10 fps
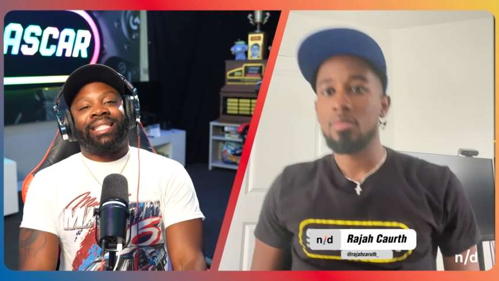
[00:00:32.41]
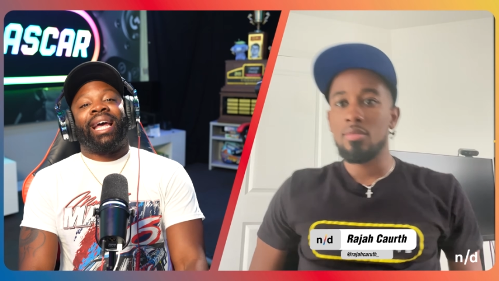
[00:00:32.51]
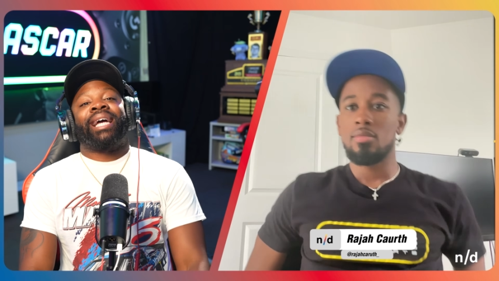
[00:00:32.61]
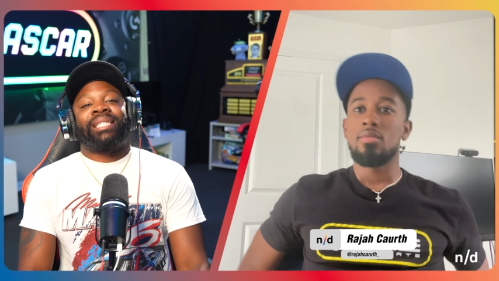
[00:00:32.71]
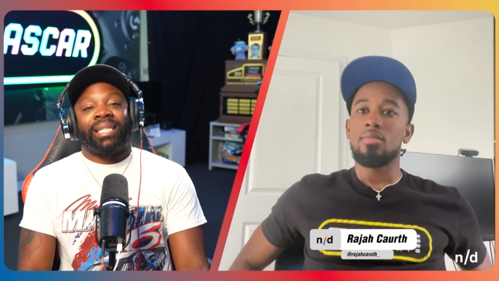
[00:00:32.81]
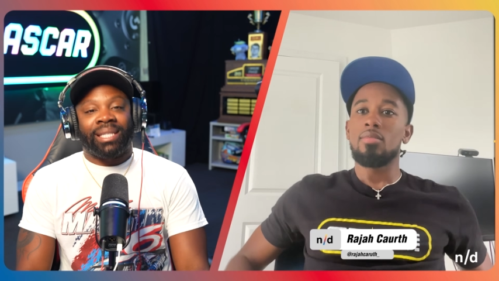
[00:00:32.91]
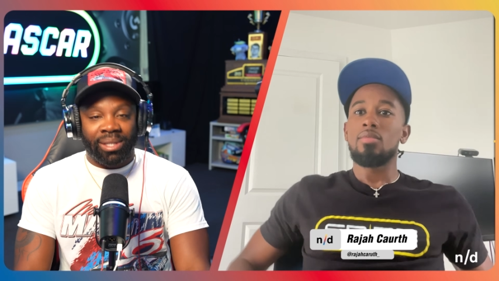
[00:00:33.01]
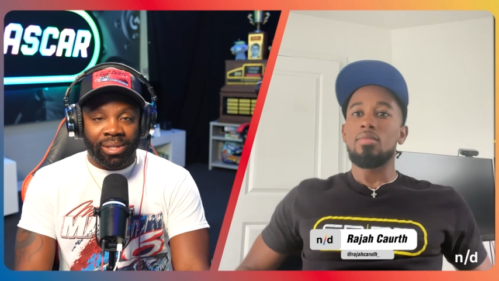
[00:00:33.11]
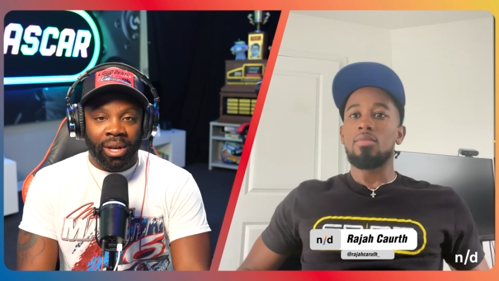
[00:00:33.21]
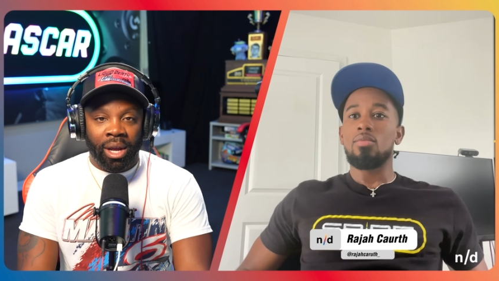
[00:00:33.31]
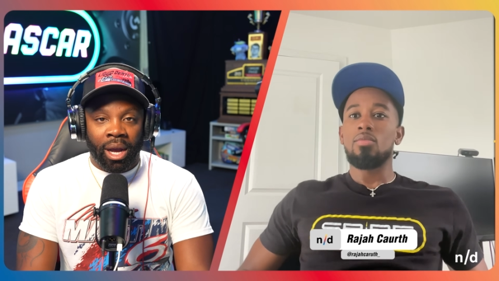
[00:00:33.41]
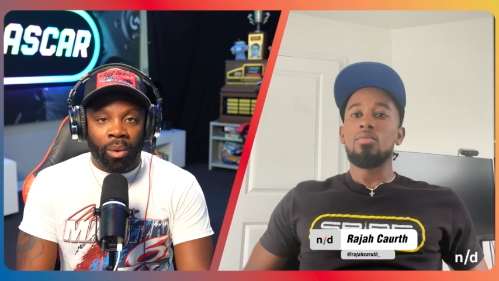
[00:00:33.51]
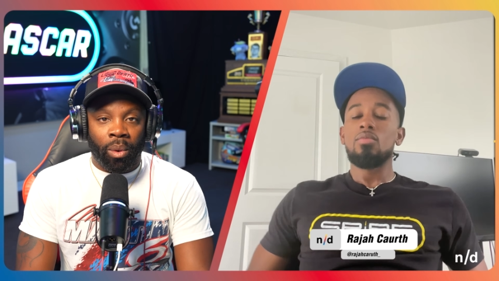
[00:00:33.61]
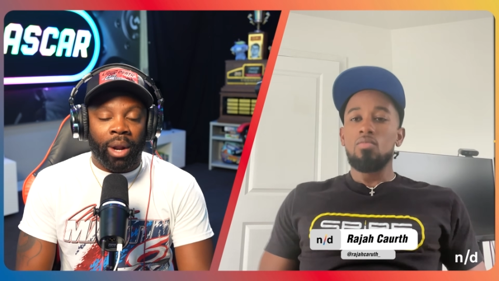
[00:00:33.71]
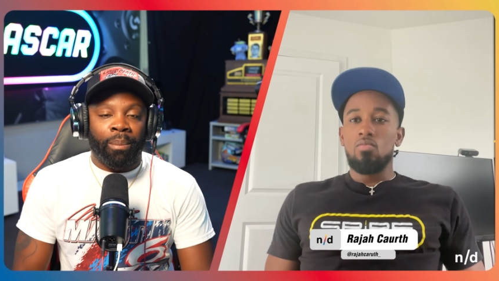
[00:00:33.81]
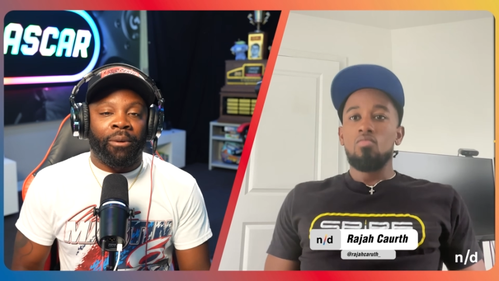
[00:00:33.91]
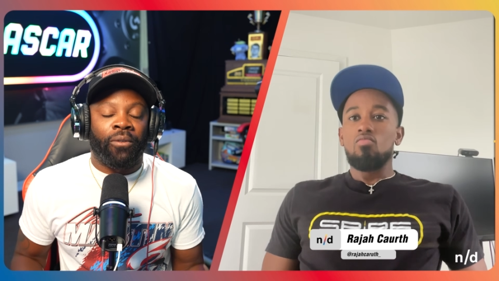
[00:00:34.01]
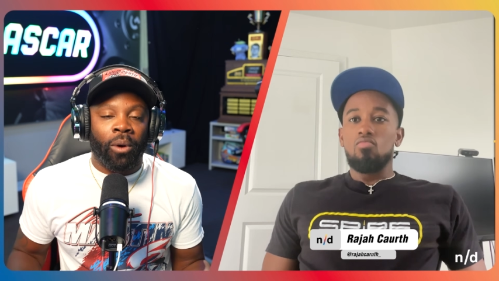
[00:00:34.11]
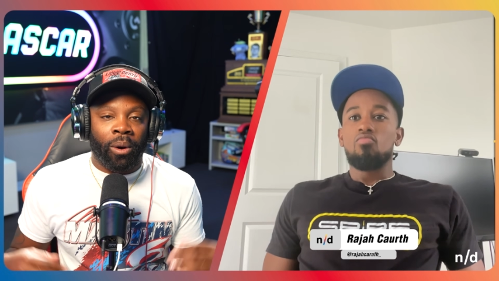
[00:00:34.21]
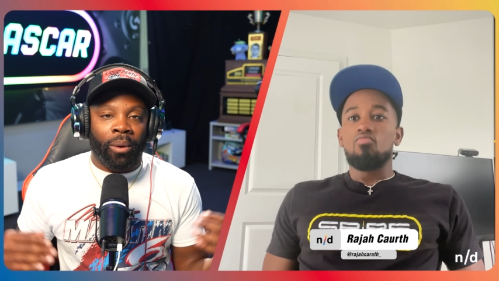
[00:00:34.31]
Speaker 1: Texas.
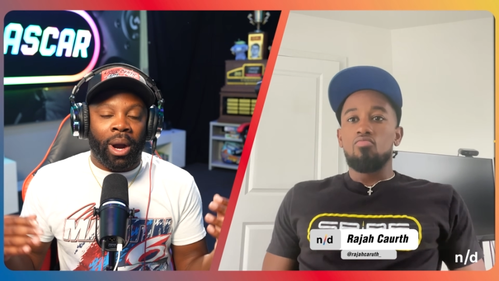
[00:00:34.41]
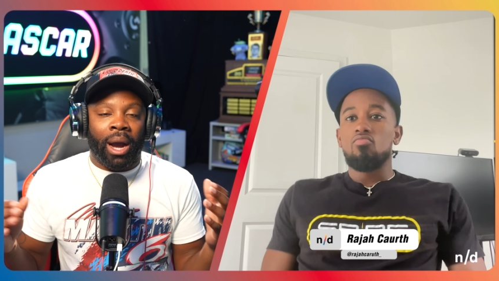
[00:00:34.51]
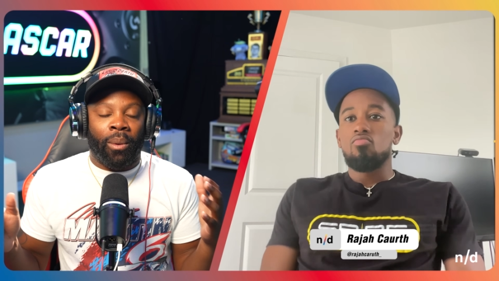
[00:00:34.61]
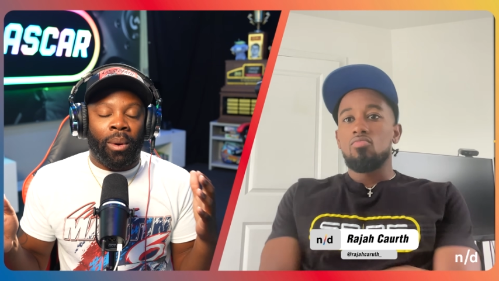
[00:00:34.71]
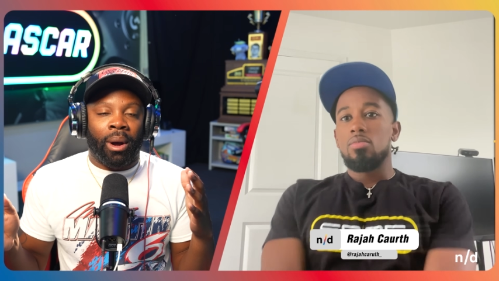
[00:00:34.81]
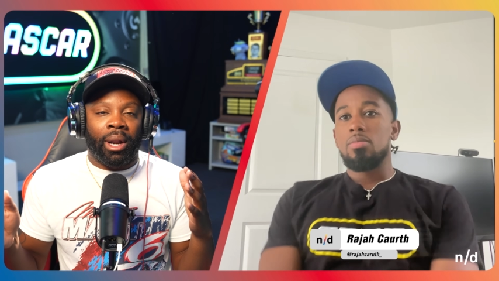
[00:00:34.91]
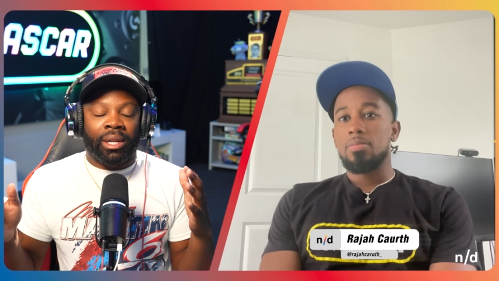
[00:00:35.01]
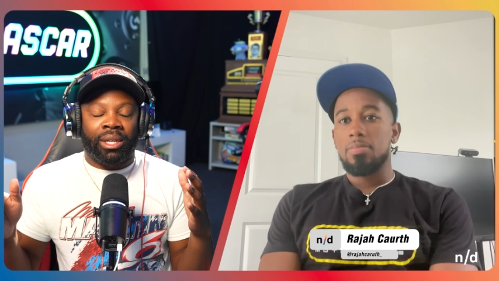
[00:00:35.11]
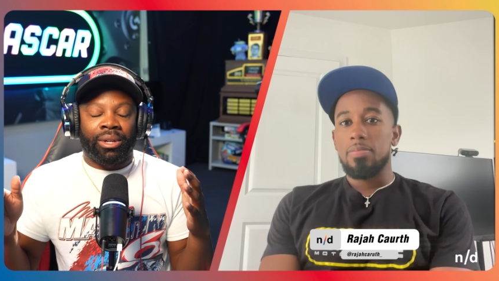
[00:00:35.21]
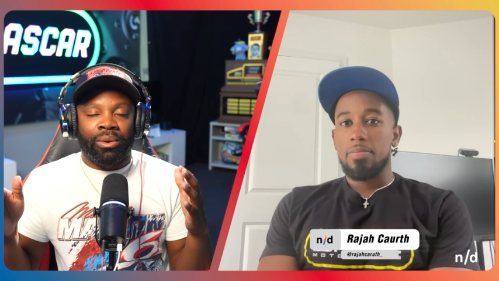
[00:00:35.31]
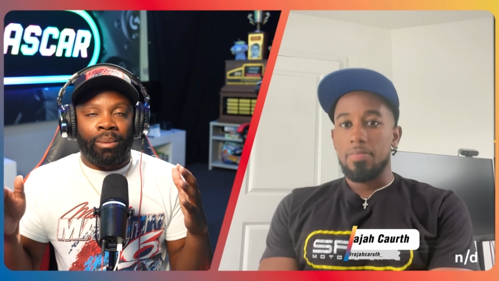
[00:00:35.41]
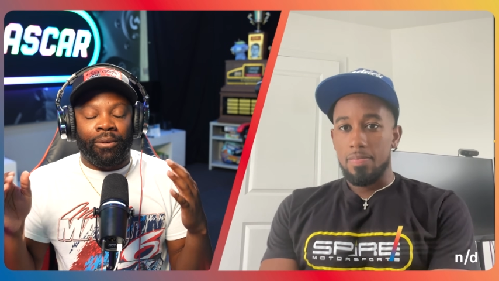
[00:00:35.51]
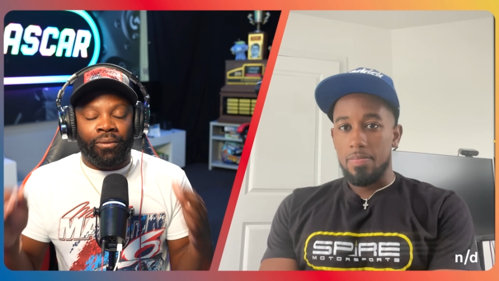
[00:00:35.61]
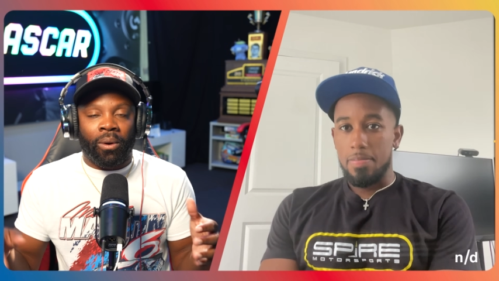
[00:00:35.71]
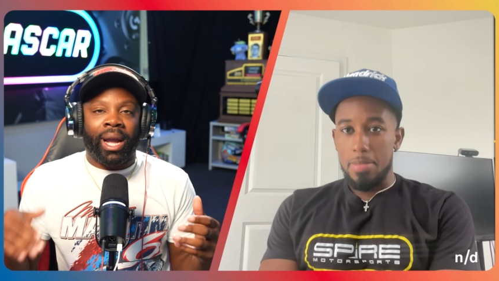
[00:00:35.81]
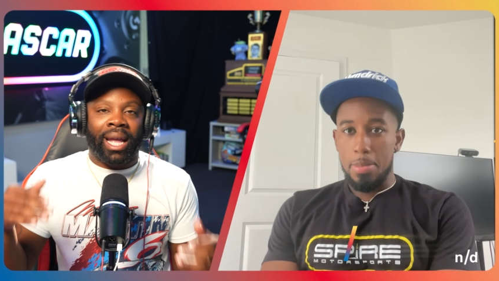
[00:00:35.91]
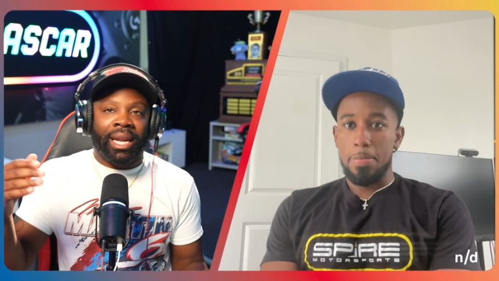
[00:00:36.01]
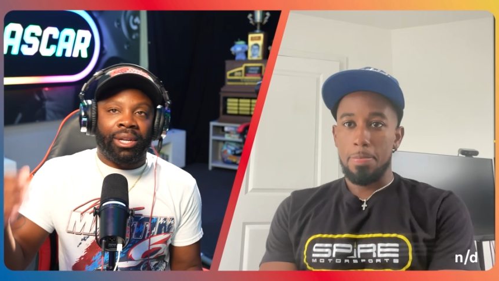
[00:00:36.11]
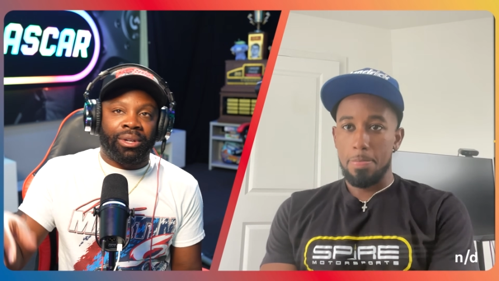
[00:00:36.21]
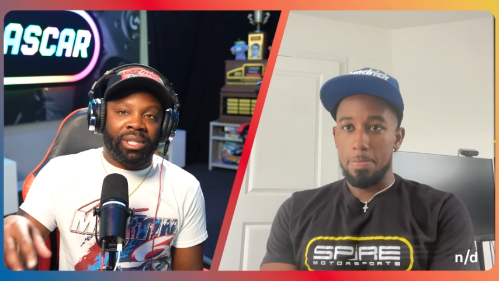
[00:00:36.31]
Before I get
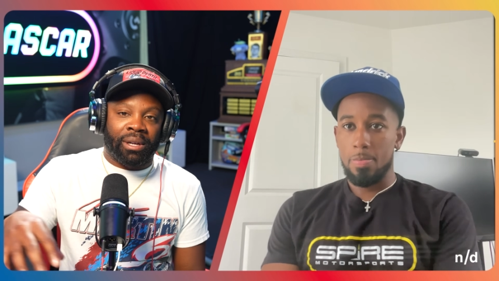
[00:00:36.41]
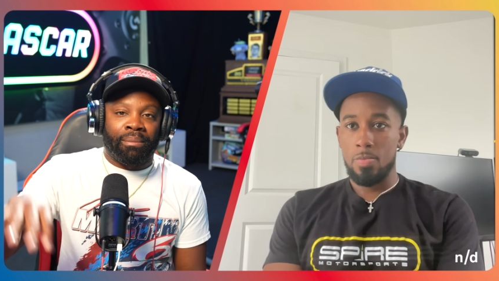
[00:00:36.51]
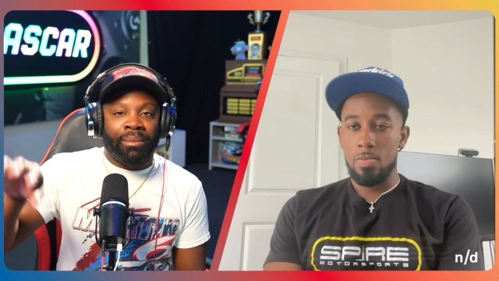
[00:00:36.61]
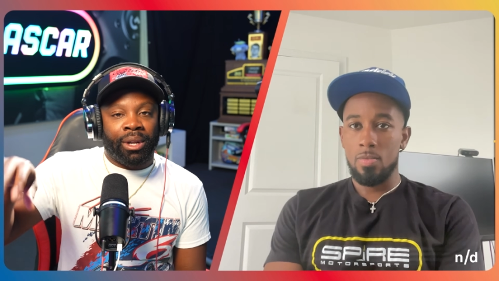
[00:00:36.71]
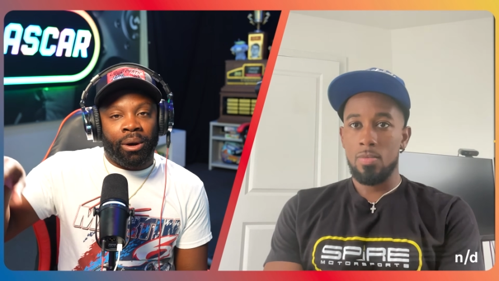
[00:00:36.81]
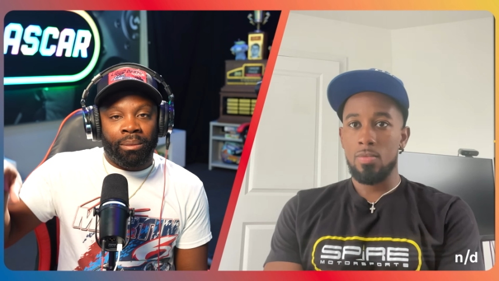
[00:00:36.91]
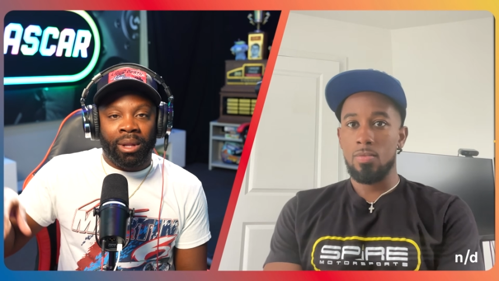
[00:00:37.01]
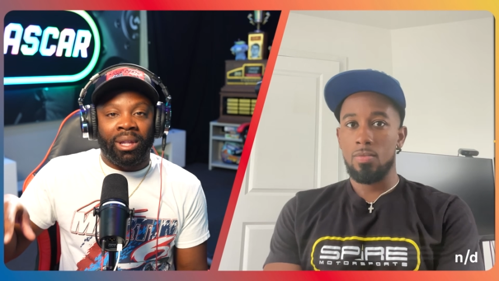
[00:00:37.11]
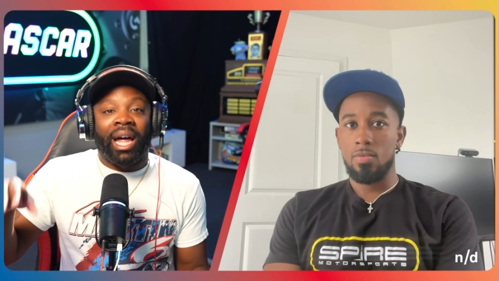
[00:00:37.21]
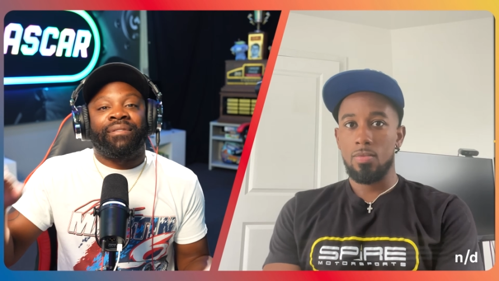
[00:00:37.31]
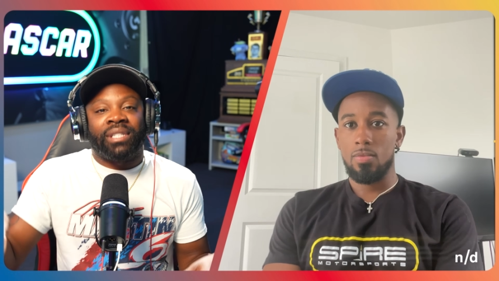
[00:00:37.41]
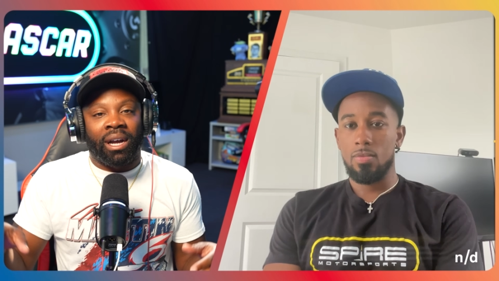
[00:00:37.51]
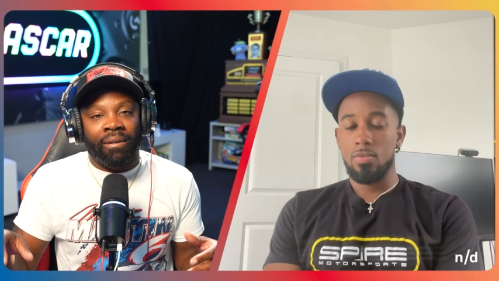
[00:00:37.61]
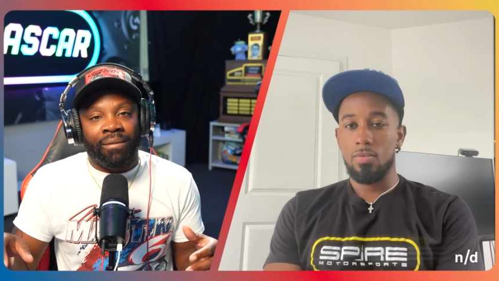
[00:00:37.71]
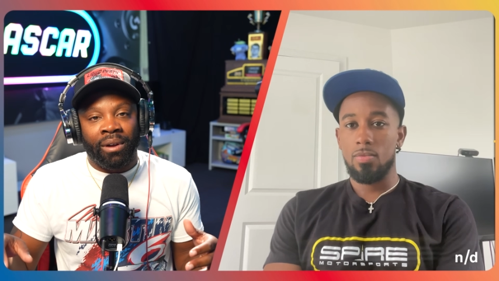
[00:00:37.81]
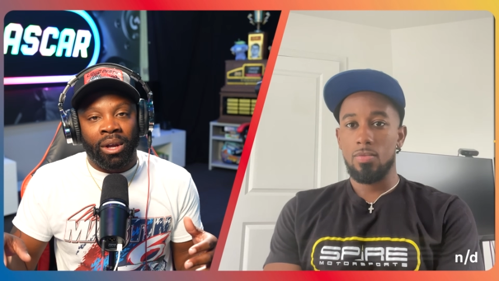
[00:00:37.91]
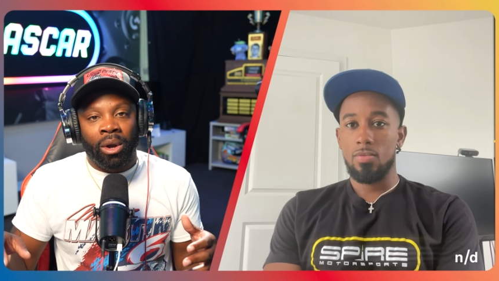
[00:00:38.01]
into some, you know, life stuff,